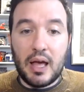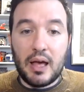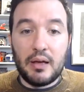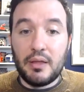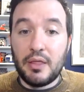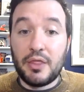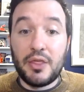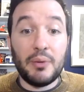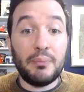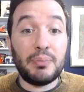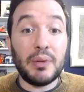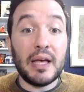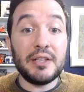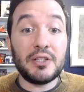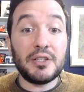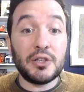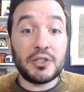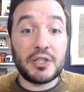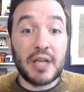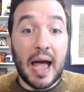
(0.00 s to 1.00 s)
the
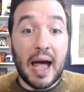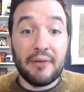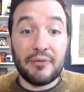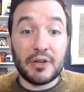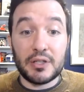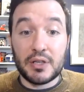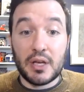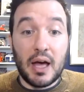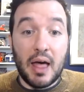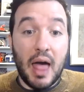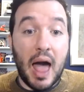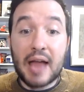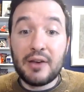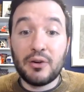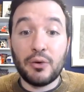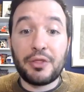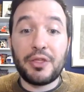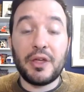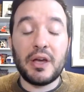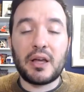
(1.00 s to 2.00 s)
Blazers have it. I
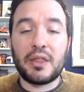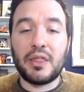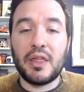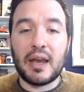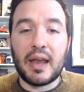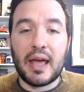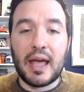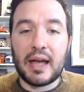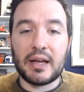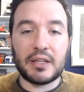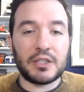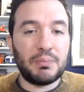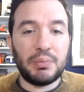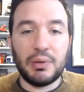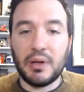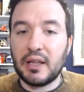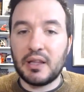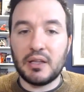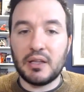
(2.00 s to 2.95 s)
don't think that Ants play the